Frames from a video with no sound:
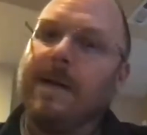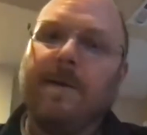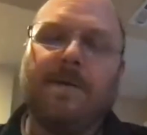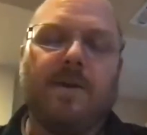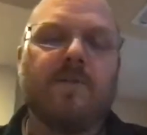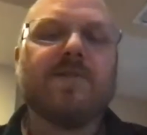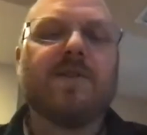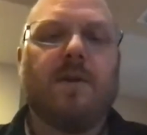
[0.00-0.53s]

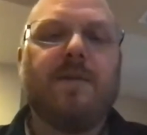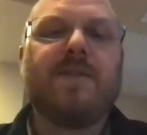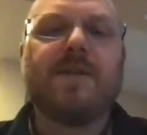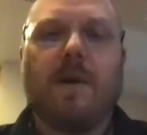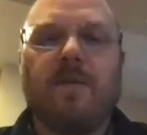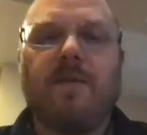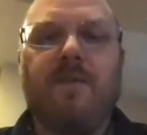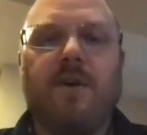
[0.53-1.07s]
there's going to be
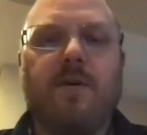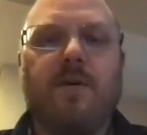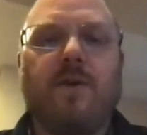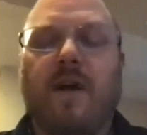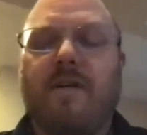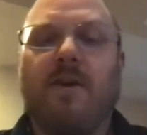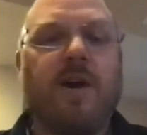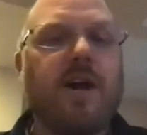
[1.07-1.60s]
some of you,
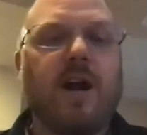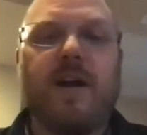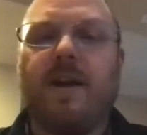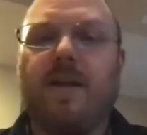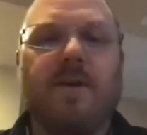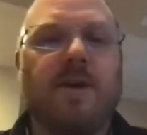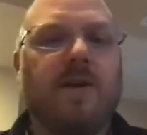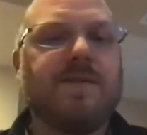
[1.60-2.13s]
I've already gotten
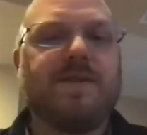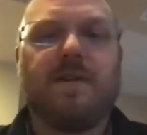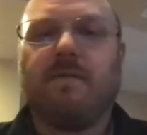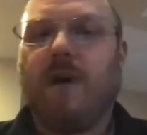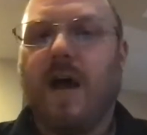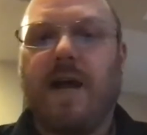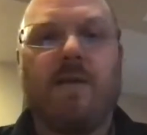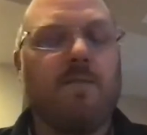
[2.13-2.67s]
emails that
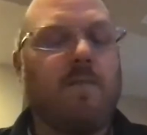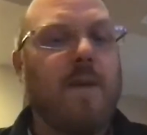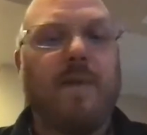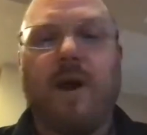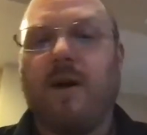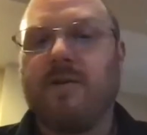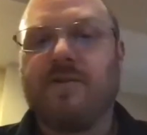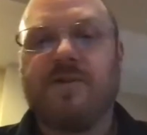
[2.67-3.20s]
like my
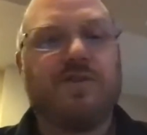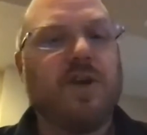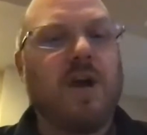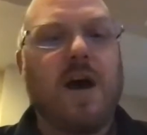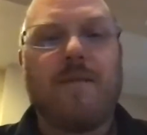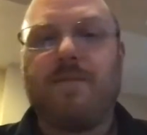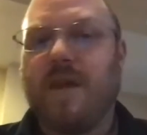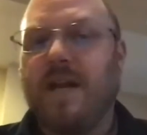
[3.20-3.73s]
parents'
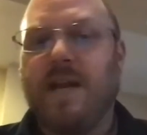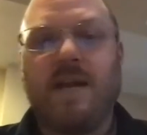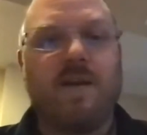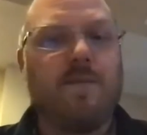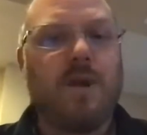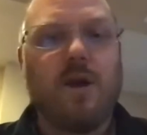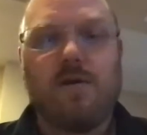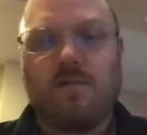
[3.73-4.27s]
job, they need to
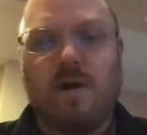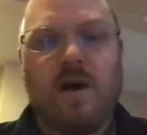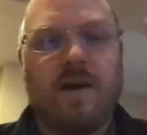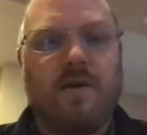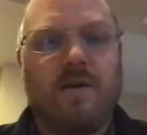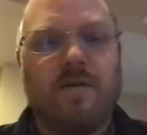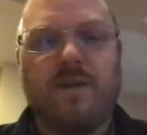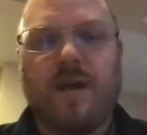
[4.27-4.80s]
be online
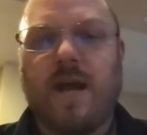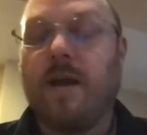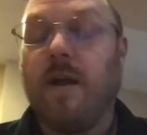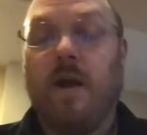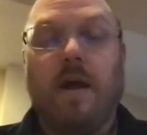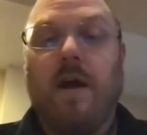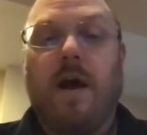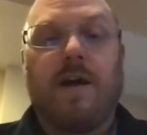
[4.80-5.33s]
all day.
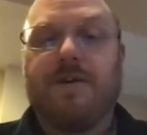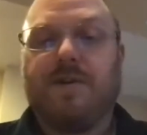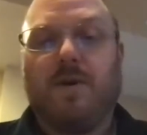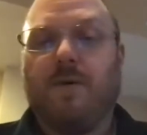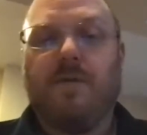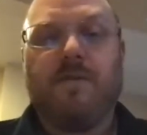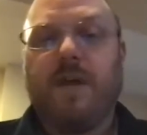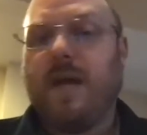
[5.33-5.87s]
I
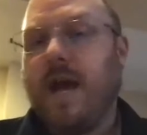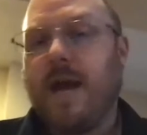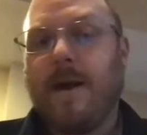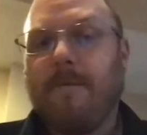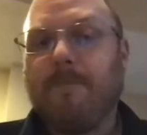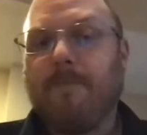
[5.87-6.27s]
totally get it.